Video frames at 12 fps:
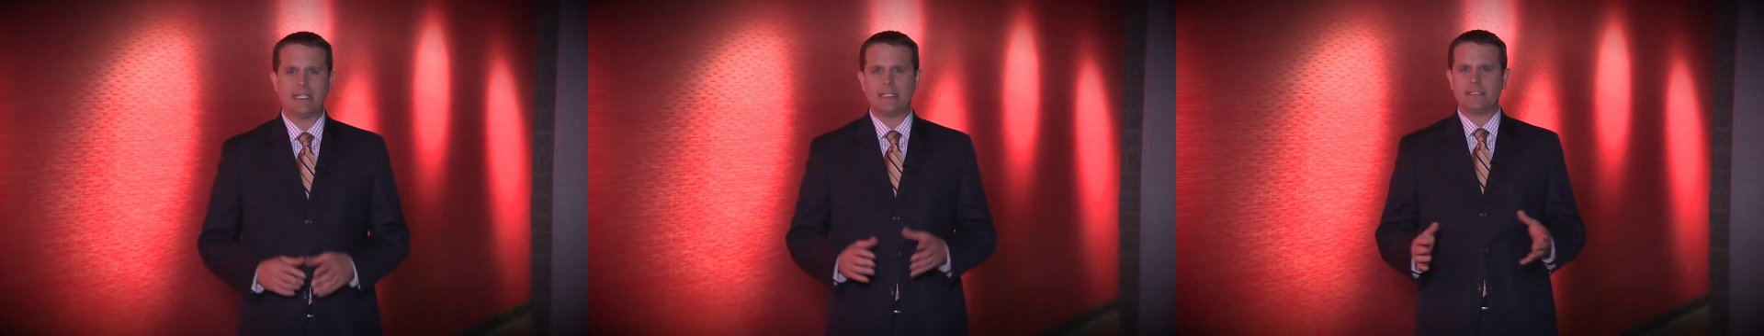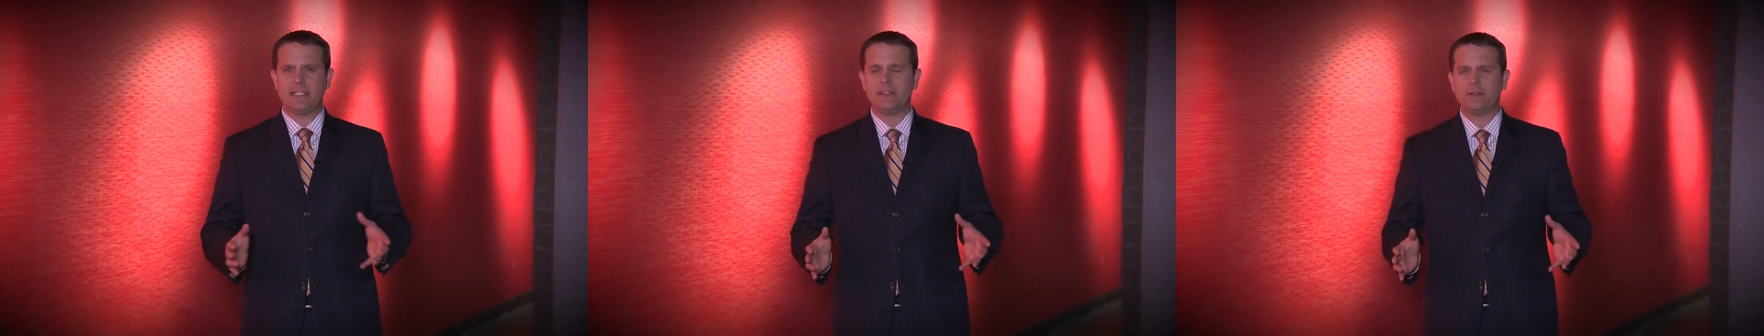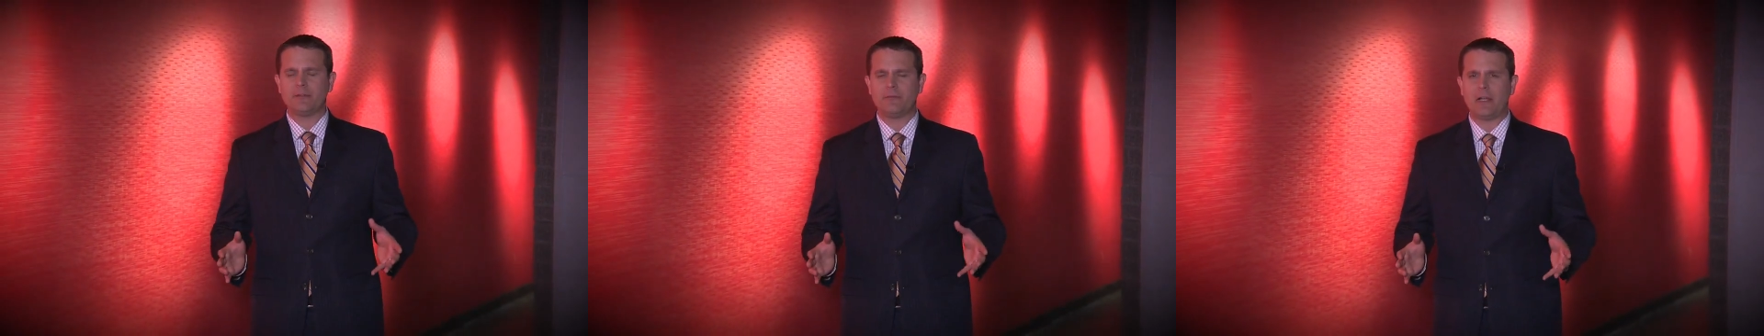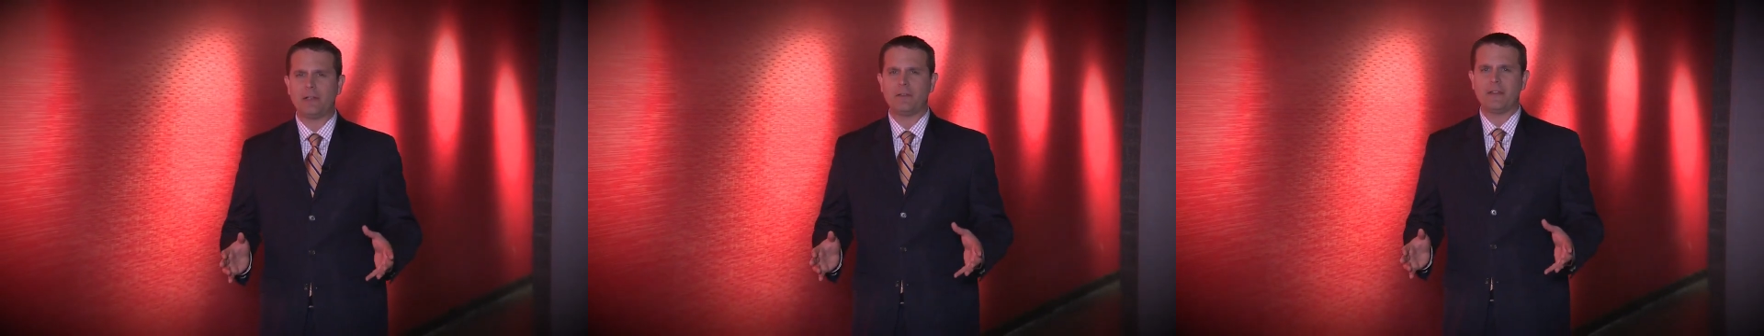continue to
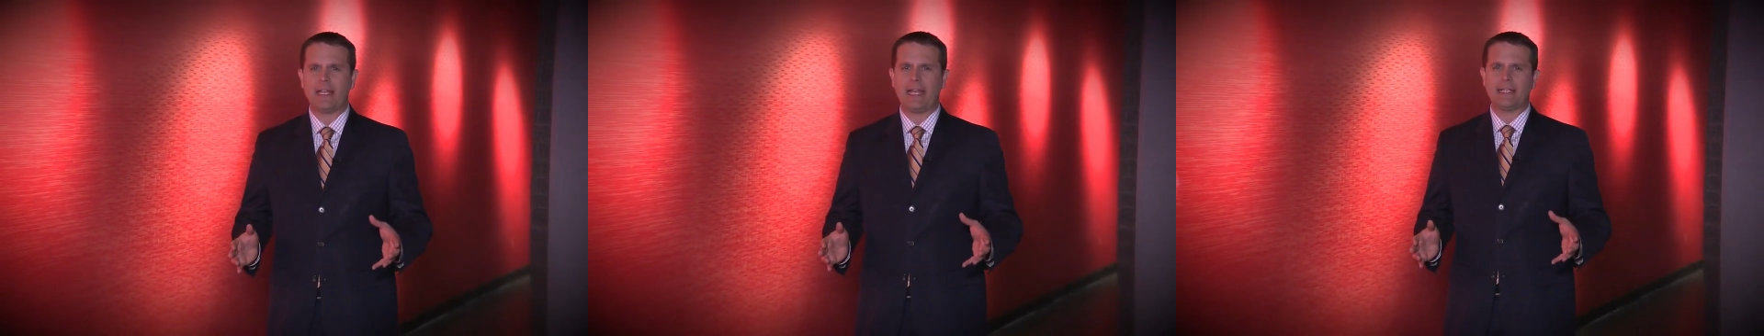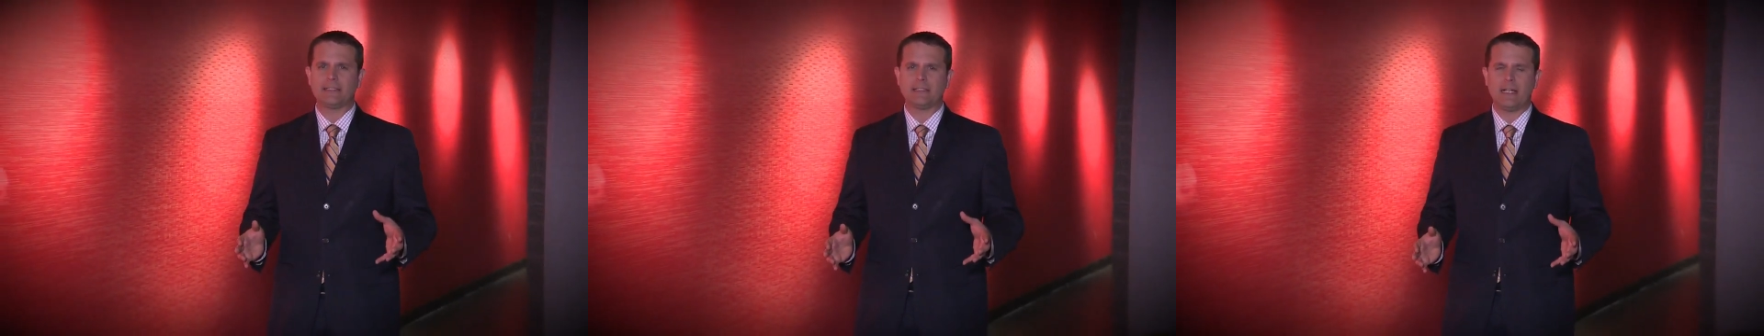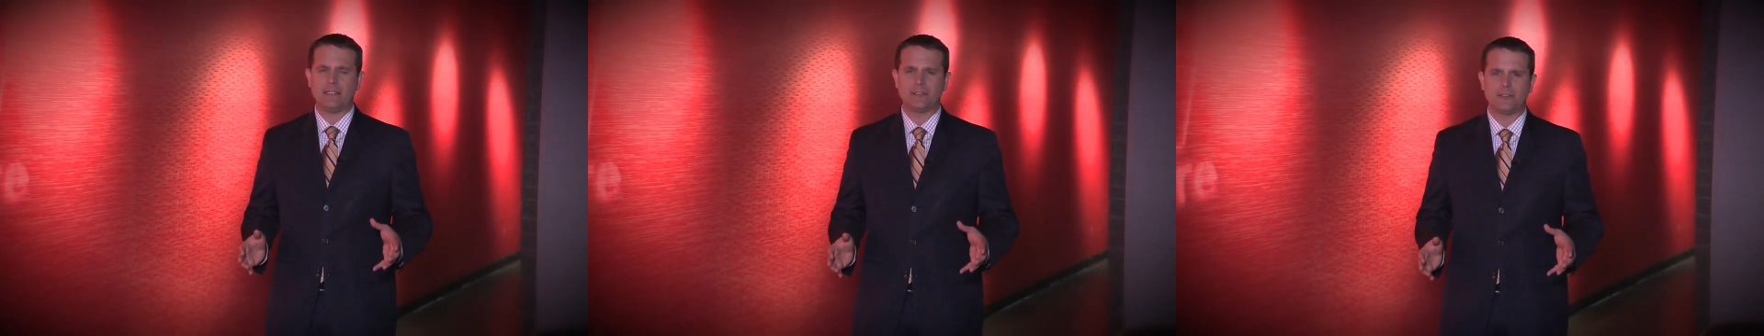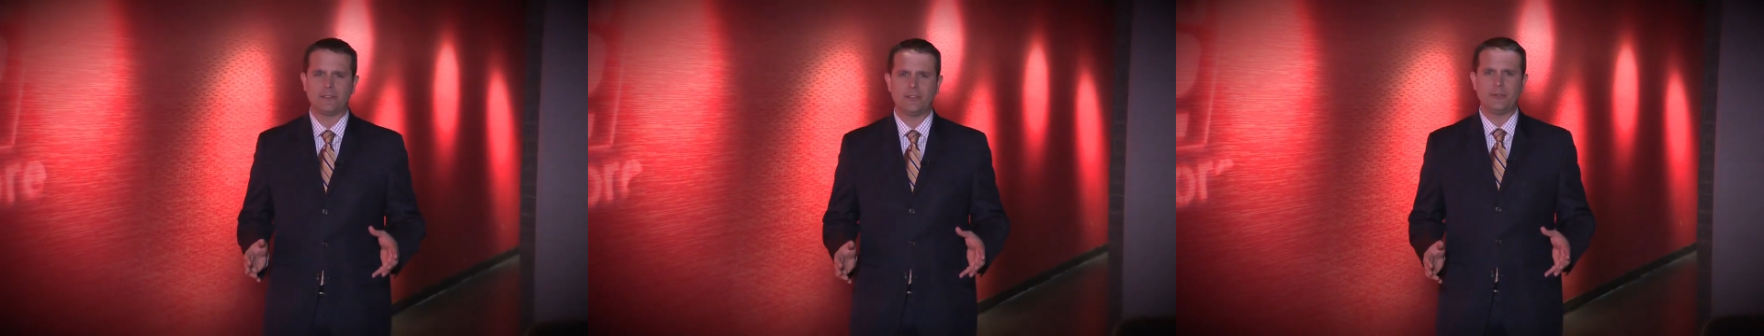follow the gang's
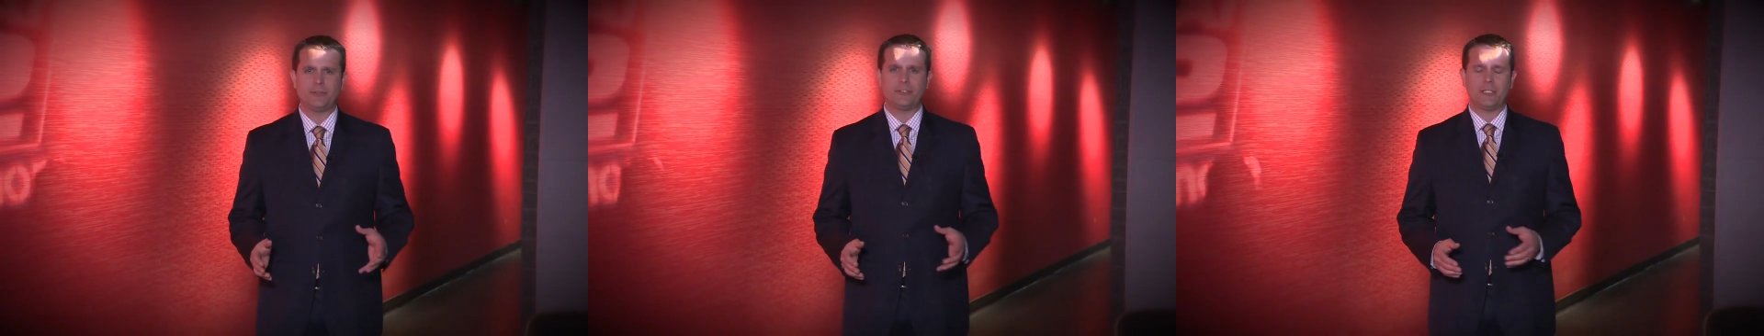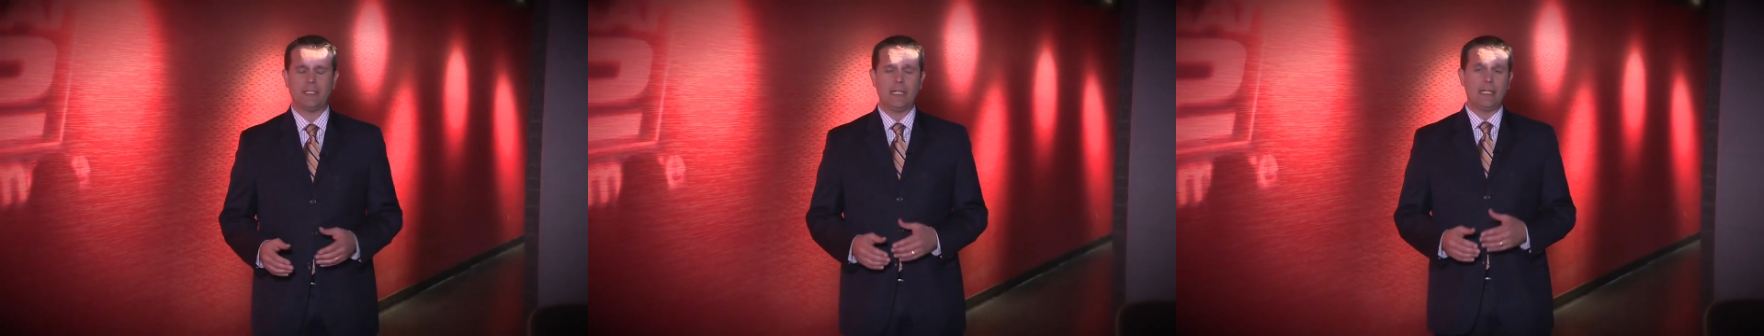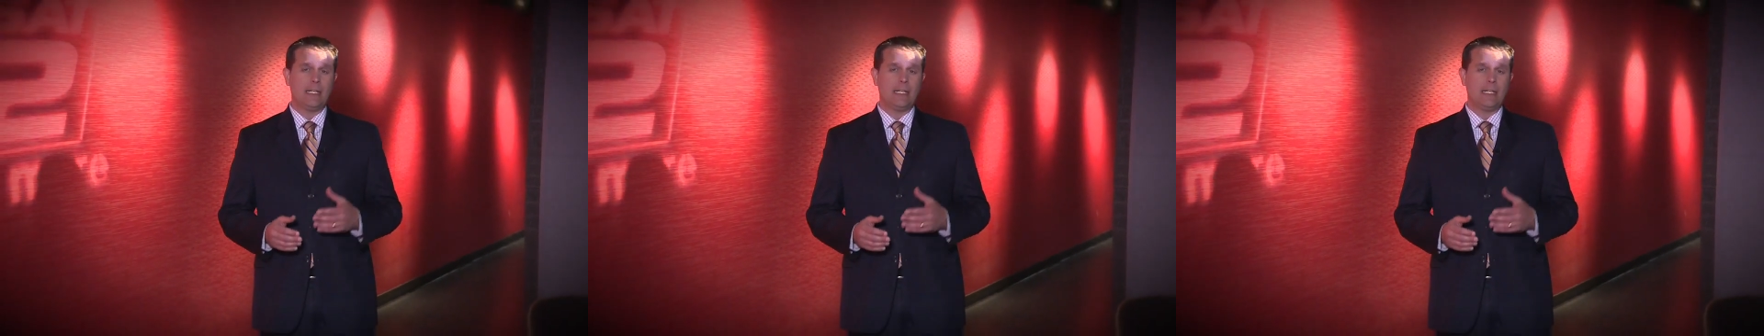constitution,